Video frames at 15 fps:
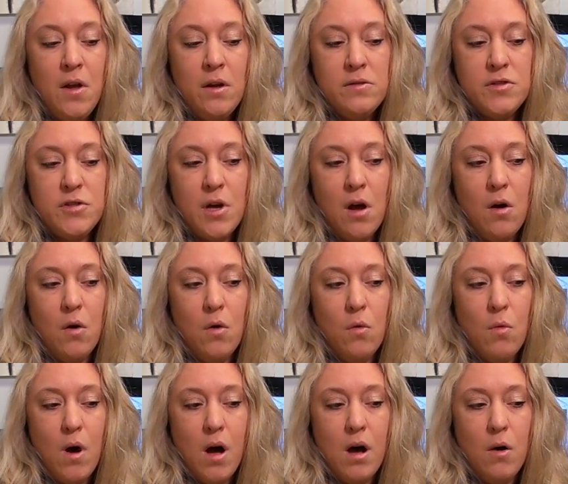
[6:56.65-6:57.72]

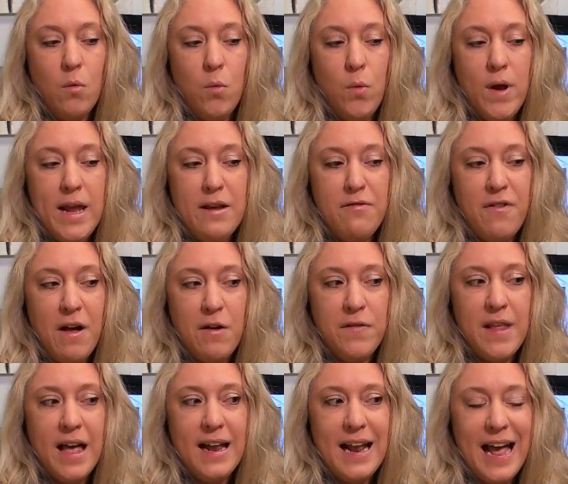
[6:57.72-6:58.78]
So we
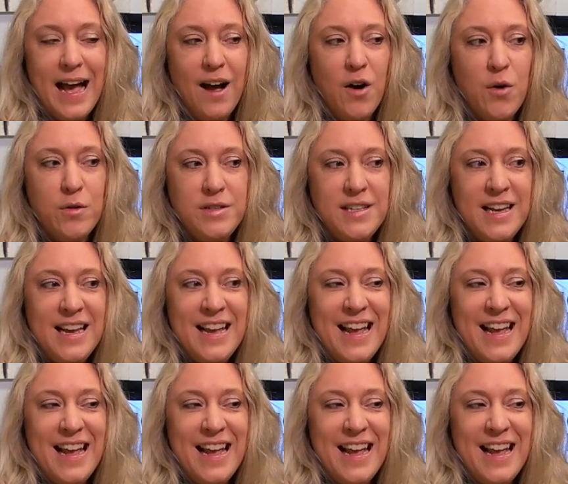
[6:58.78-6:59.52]
found that out,